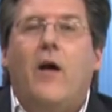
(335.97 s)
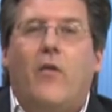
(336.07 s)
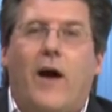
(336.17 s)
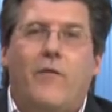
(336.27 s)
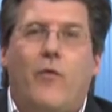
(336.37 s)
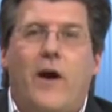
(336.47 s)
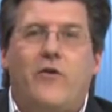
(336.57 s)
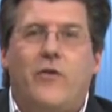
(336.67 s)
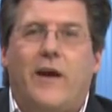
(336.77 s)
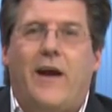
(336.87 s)
Live
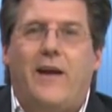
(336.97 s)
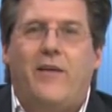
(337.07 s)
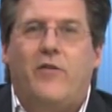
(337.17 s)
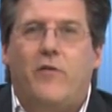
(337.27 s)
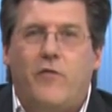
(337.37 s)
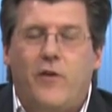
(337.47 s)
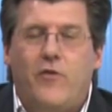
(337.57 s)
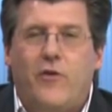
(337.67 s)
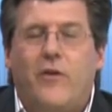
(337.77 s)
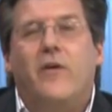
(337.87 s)
wagering, it is the
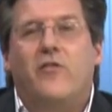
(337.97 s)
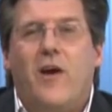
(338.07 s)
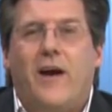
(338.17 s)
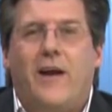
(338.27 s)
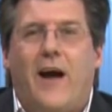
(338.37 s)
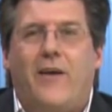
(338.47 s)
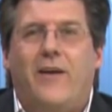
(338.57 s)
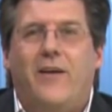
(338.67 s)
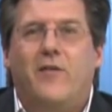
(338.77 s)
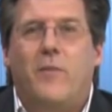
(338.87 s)
future. Check it out.
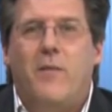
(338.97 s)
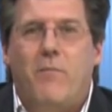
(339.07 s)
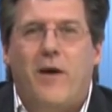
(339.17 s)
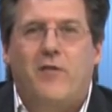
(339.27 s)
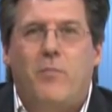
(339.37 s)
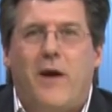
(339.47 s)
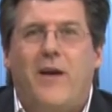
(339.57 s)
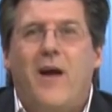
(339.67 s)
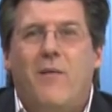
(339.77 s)
It is my best bet.